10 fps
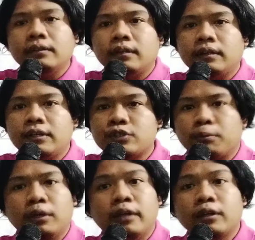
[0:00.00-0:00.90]

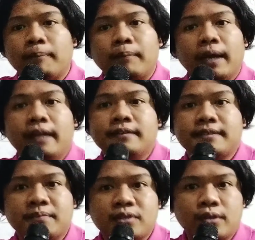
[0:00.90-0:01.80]
intelligible and
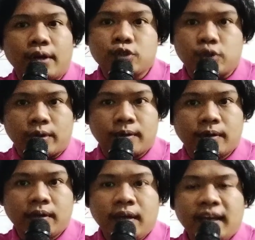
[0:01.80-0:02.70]
comprehensive
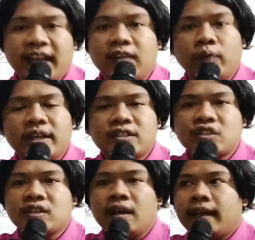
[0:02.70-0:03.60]
structure in
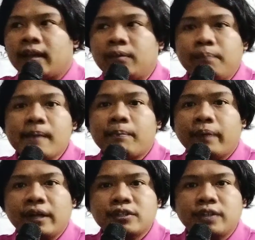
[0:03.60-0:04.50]
which can be
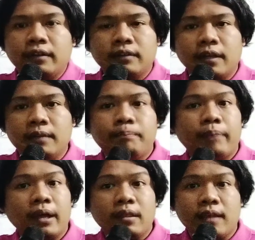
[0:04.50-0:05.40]
appreciated
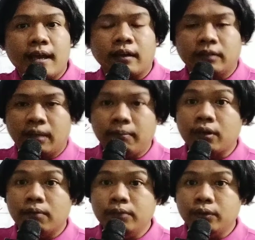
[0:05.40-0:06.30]
by the
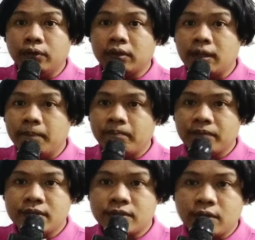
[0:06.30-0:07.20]
academic community.
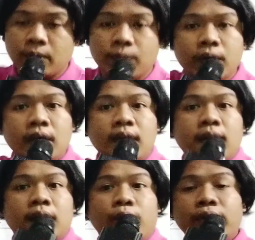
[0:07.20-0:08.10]
So,
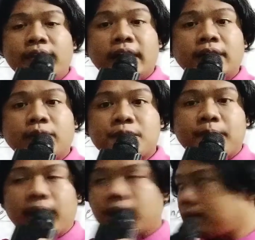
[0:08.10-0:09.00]
with that
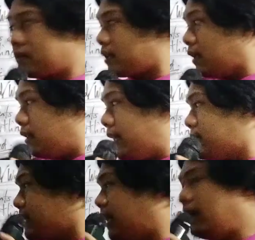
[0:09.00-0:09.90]
respect,
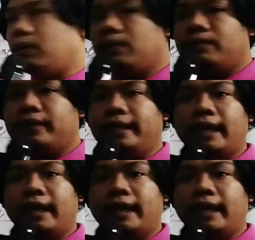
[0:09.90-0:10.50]
that's how